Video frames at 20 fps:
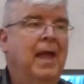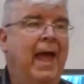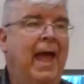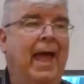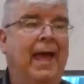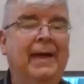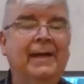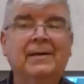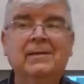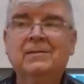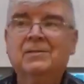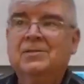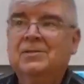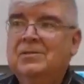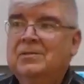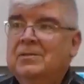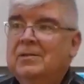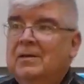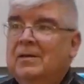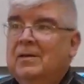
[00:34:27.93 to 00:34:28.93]

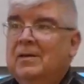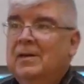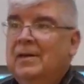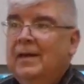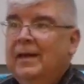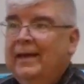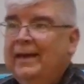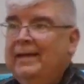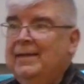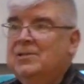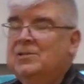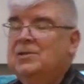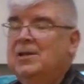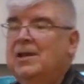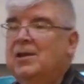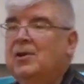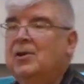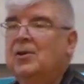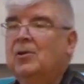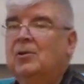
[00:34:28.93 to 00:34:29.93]
as
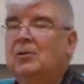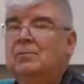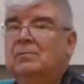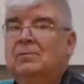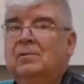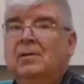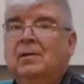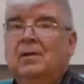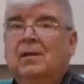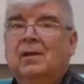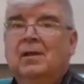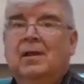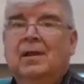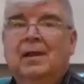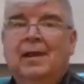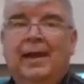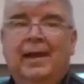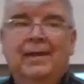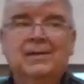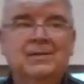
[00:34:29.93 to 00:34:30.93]
Ezekiel
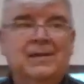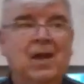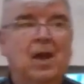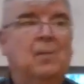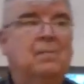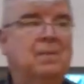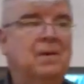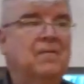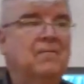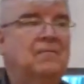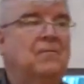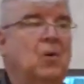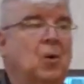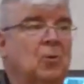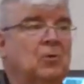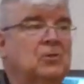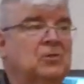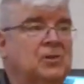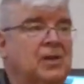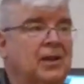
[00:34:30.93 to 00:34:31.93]
is helping
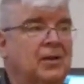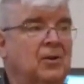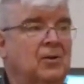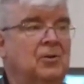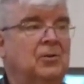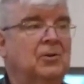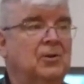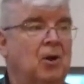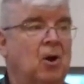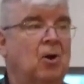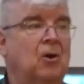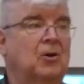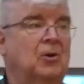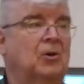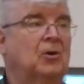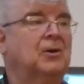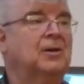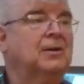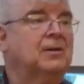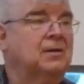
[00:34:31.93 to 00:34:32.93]
folks take a good
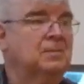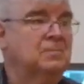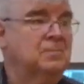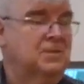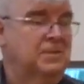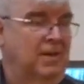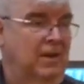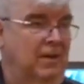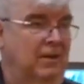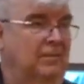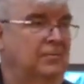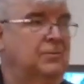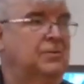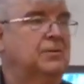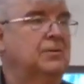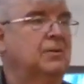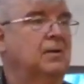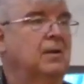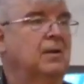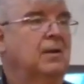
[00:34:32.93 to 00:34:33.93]
hard look at
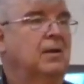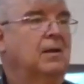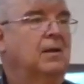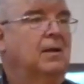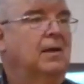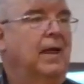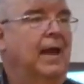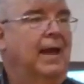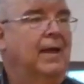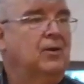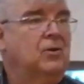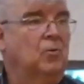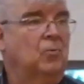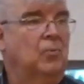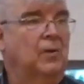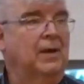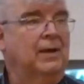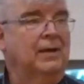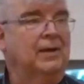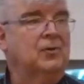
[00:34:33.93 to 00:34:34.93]
themselves and to
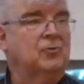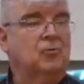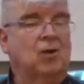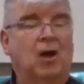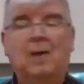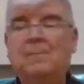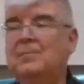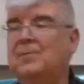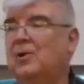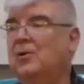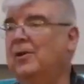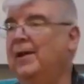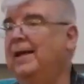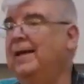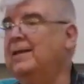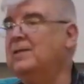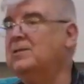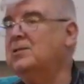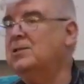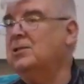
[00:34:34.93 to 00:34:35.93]
really drop their
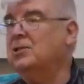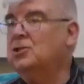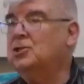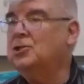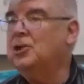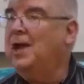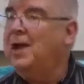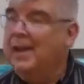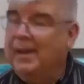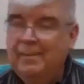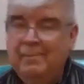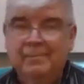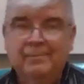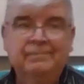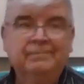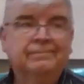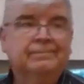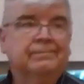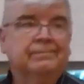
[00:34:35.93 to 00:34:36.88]
heads in shame